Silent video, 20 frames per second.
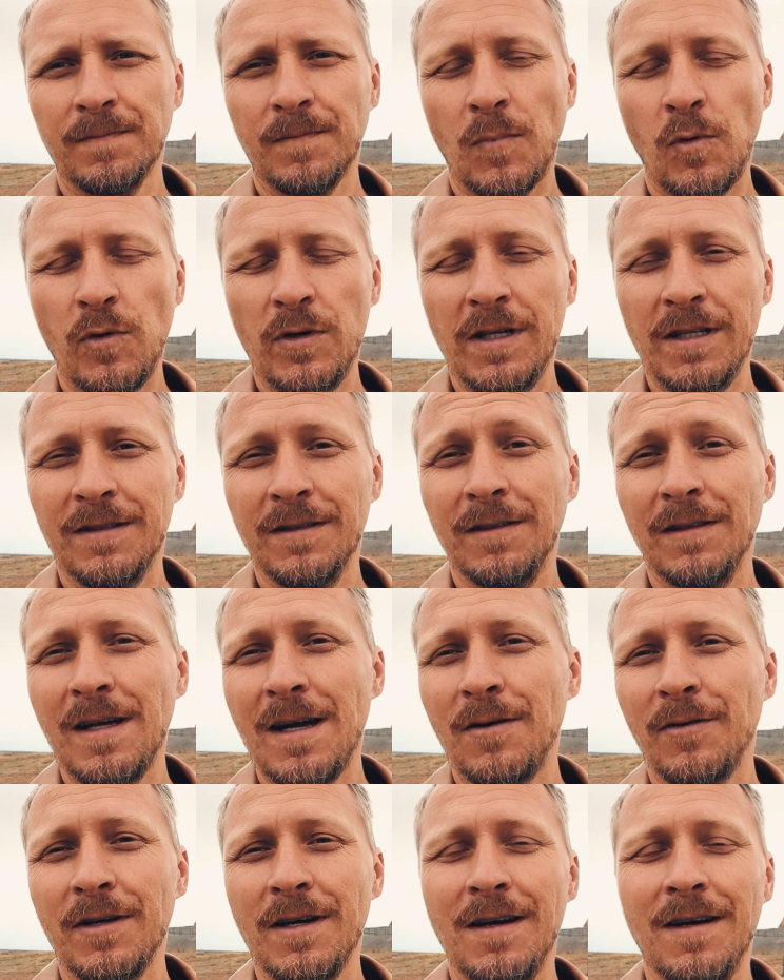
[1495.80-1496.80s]
But we need to
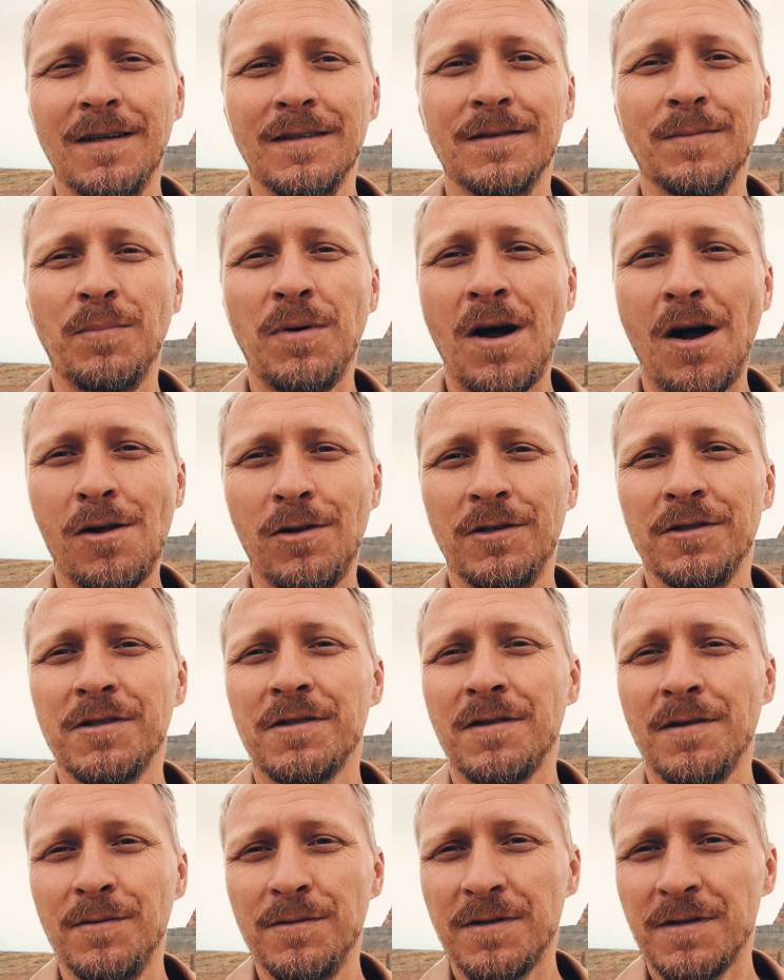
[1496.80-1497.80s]
allow God to
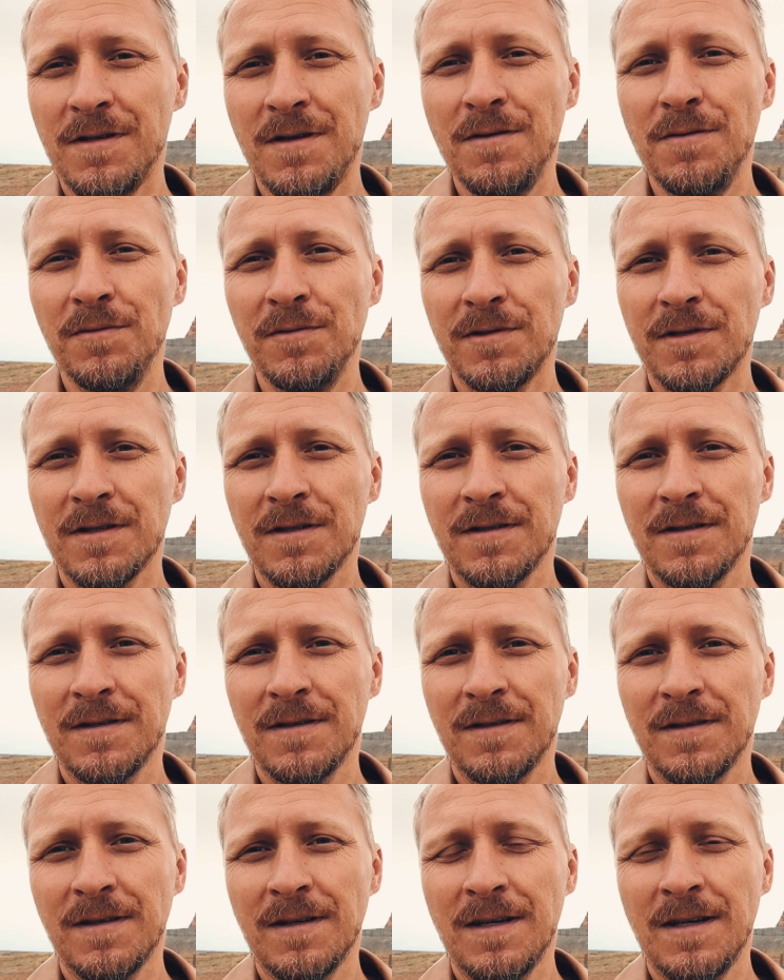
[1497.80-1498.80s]
polish those stones,
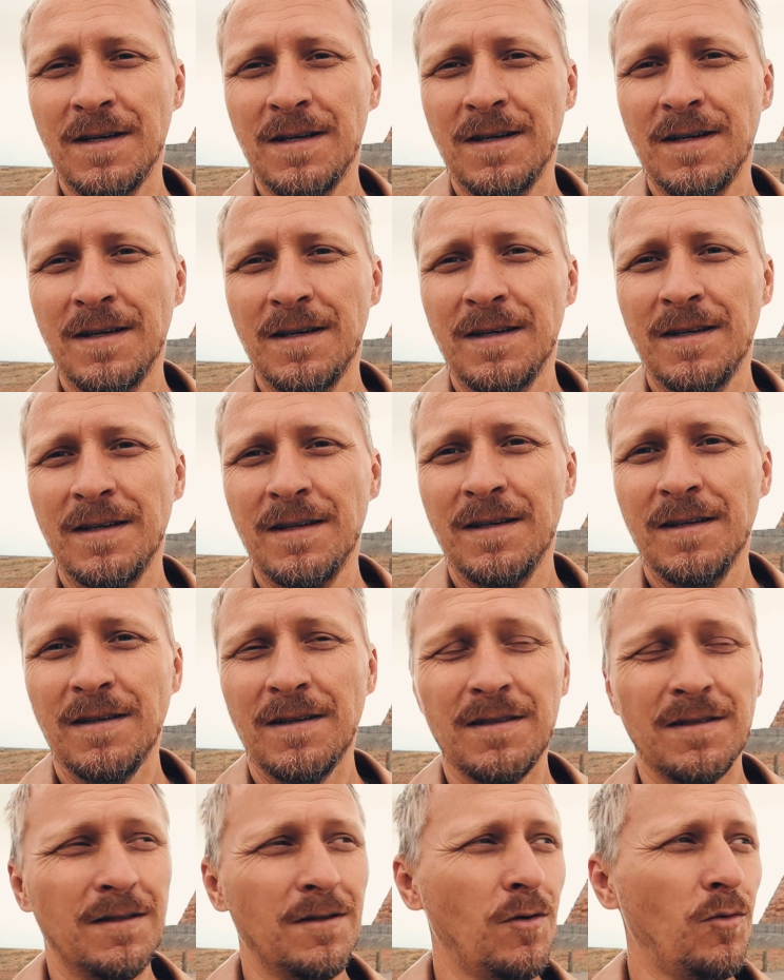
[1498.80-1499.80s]

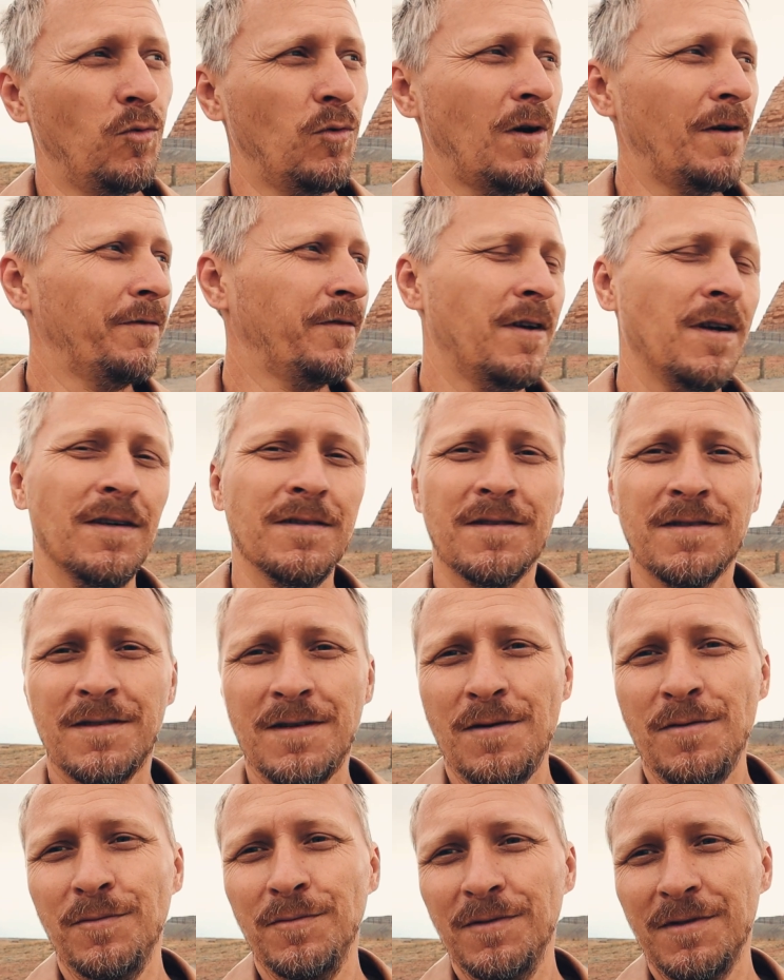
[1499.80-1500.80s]
because no rough cut
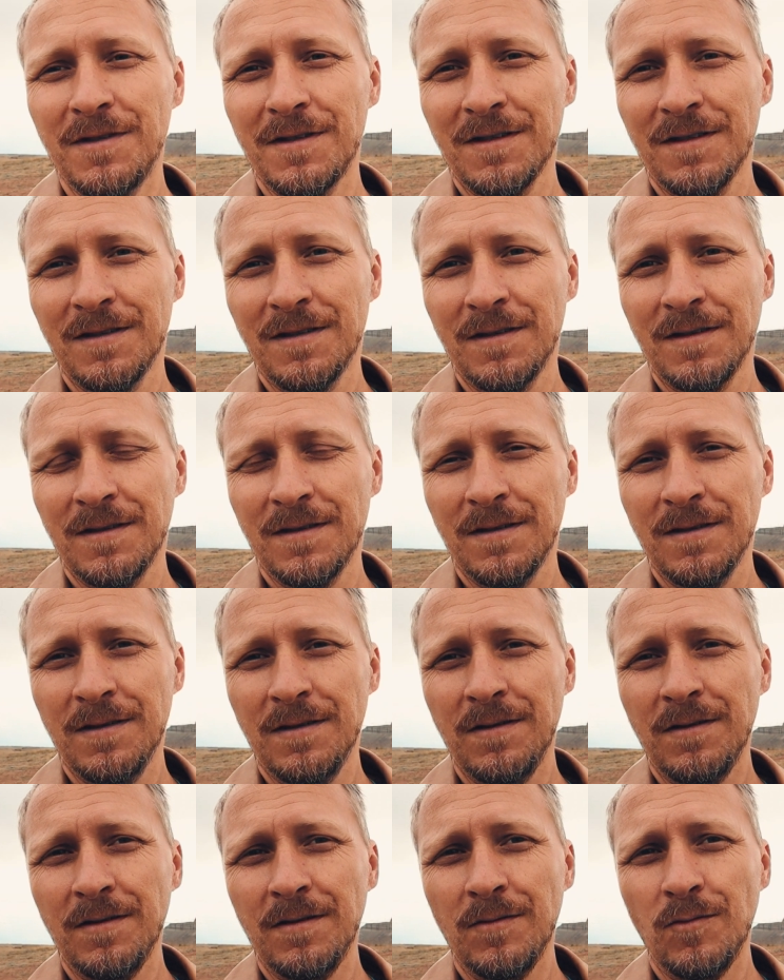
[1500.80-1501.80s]
stones
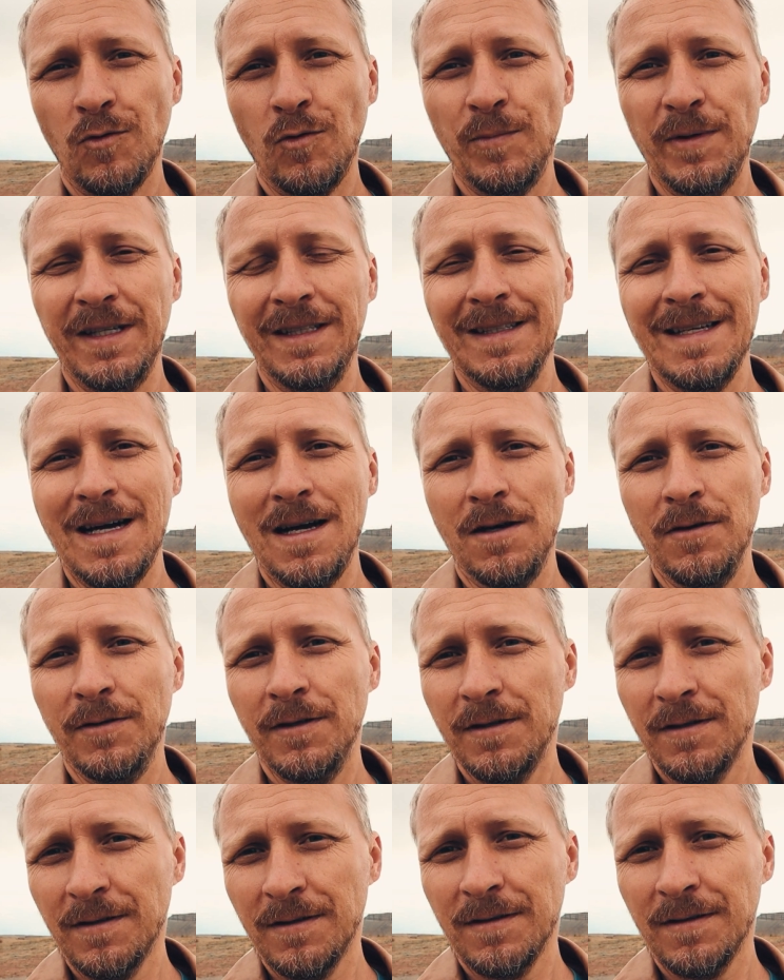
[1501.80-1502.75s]
will be allowed